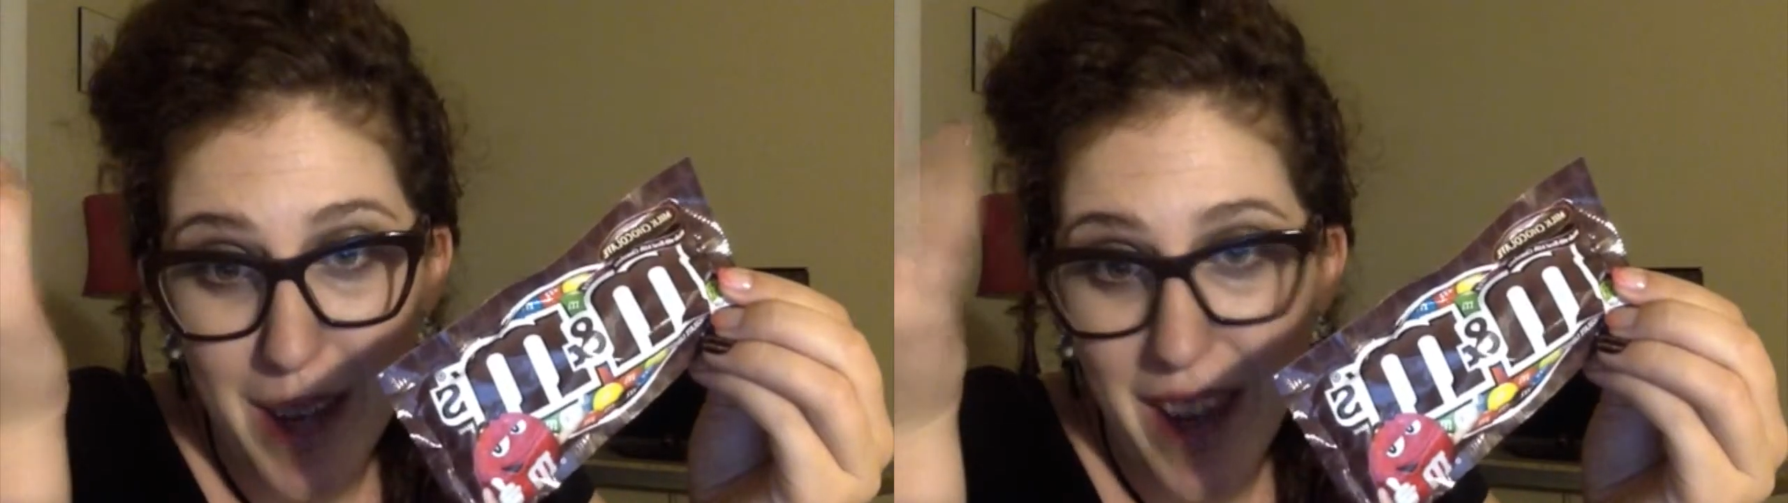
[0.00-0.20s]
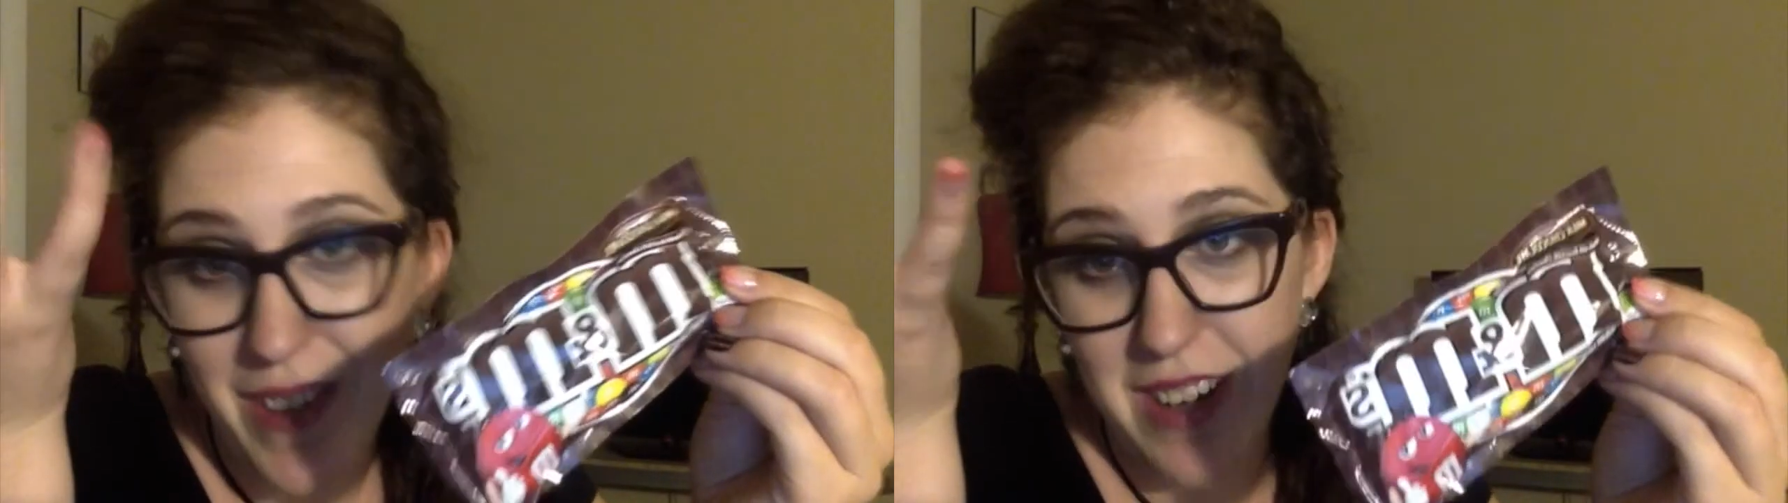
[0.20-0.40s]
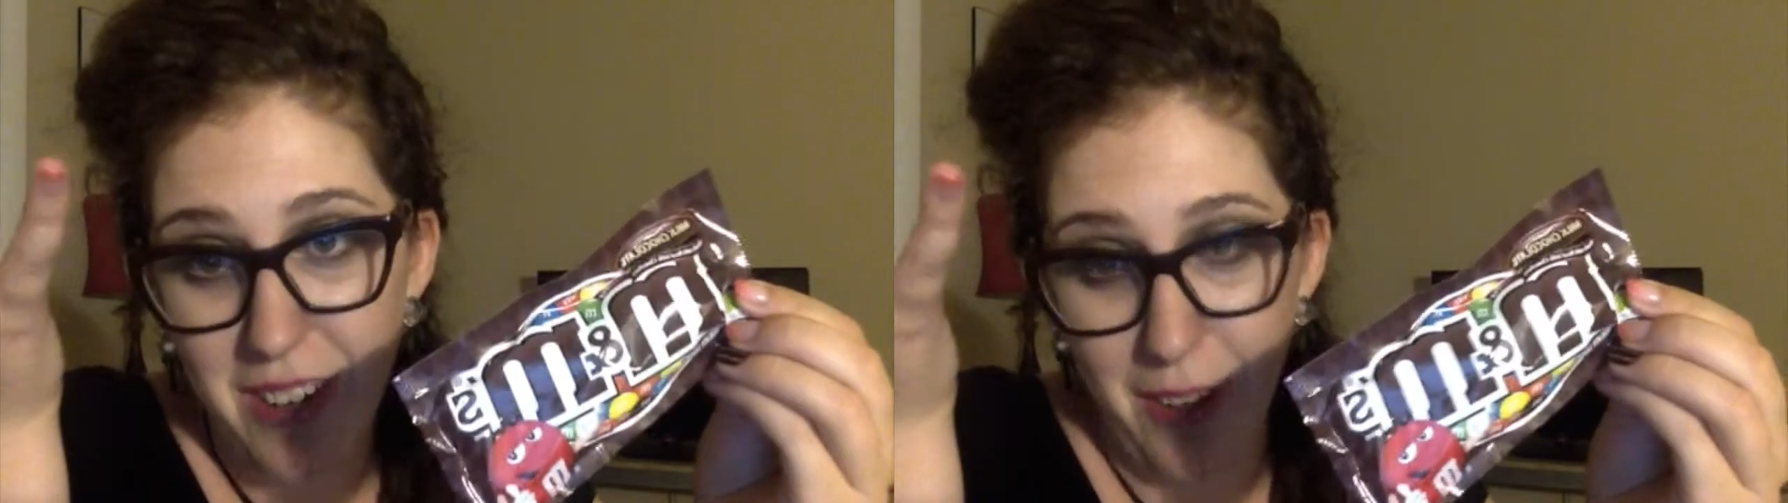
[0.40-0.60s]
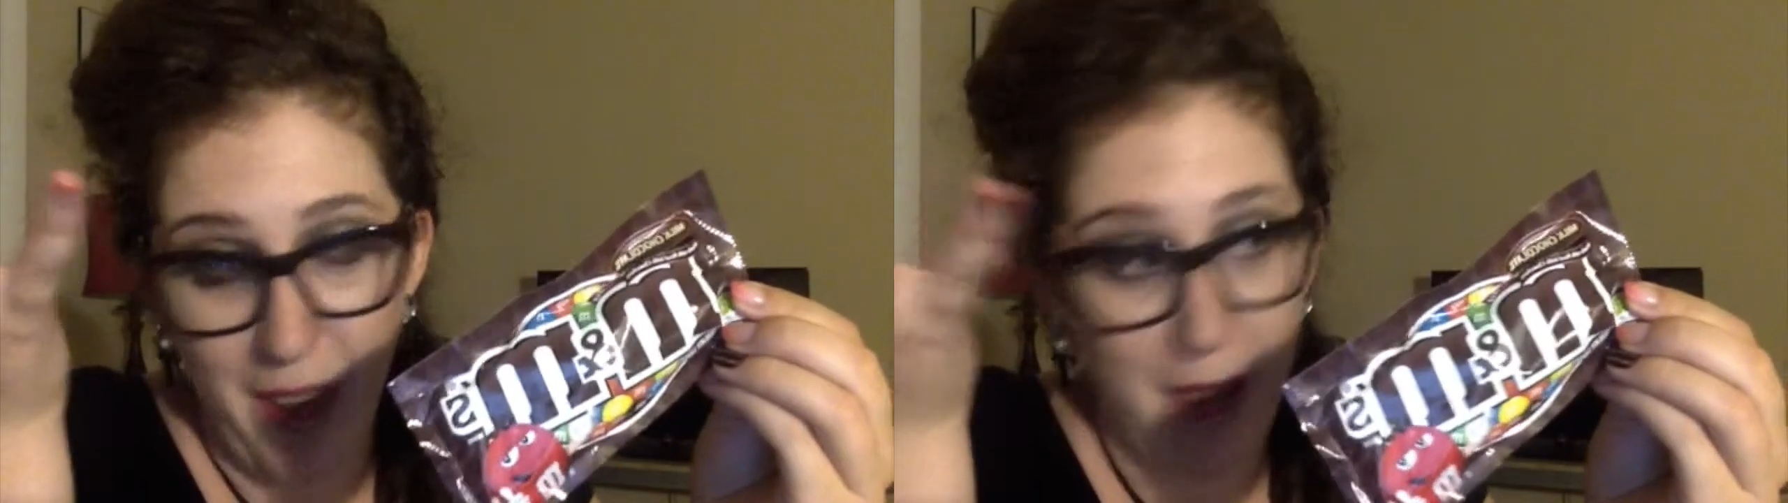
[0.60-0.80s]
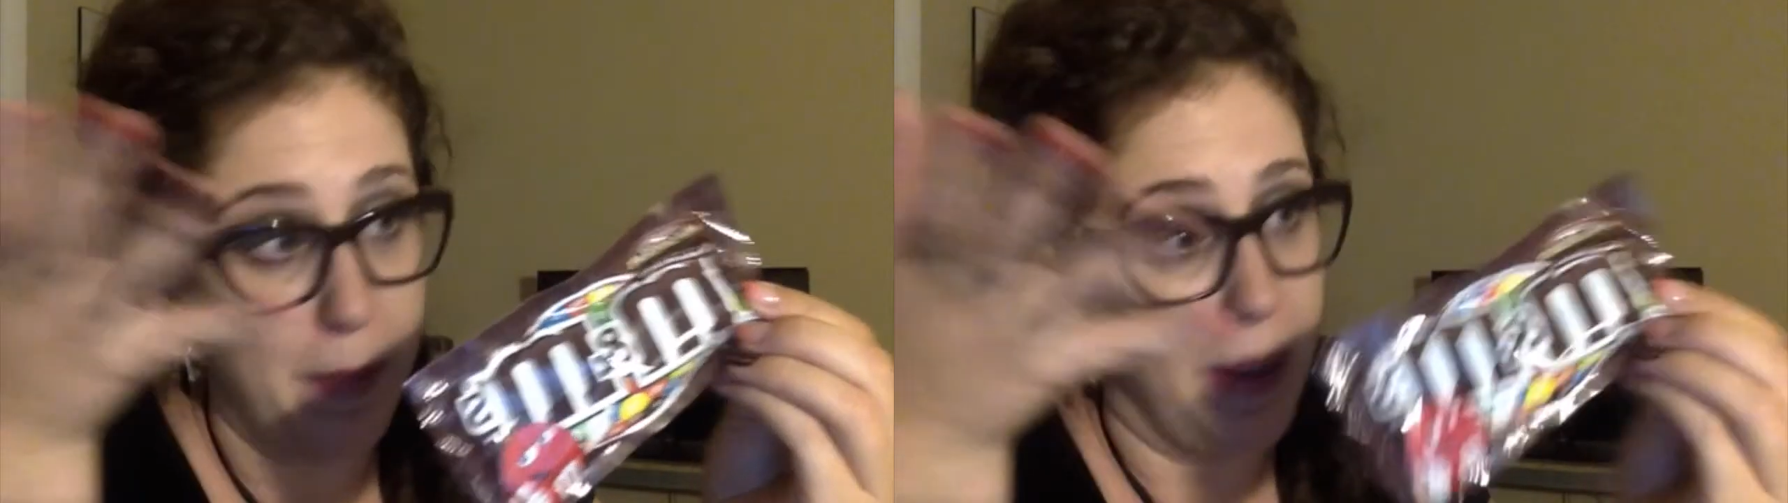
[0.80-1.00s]
I haven't eaten you
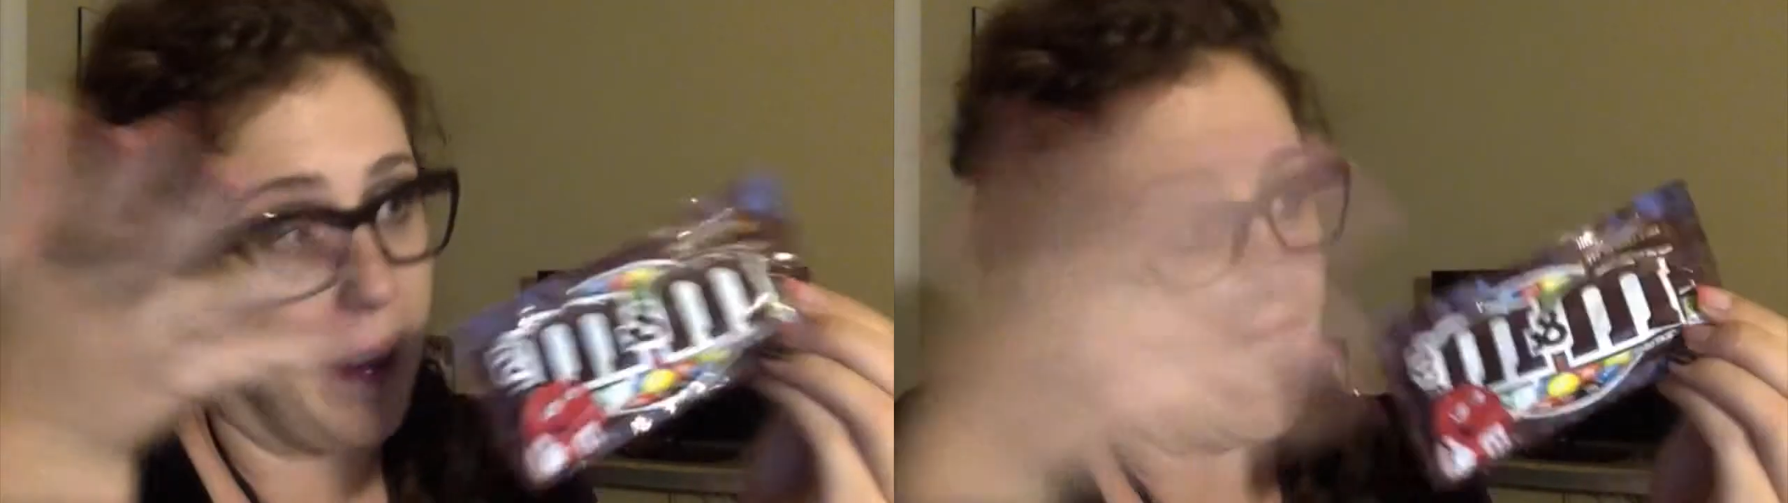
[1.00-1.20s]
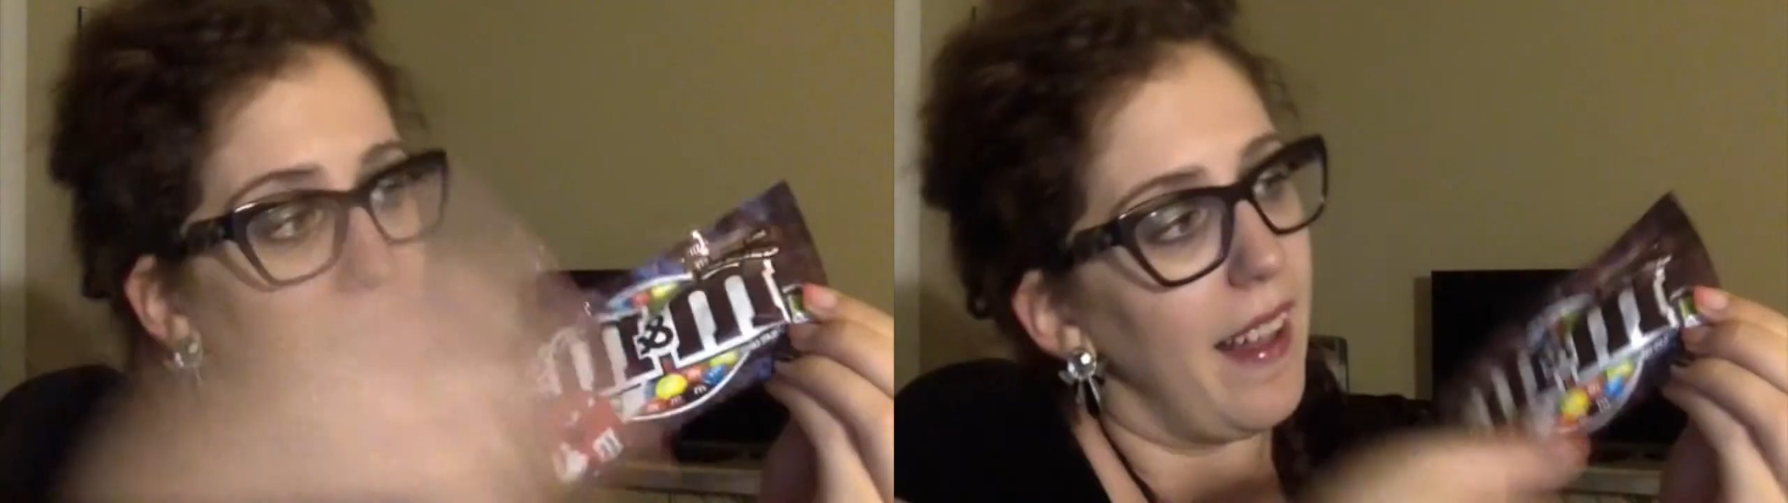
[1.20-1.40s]
yet, but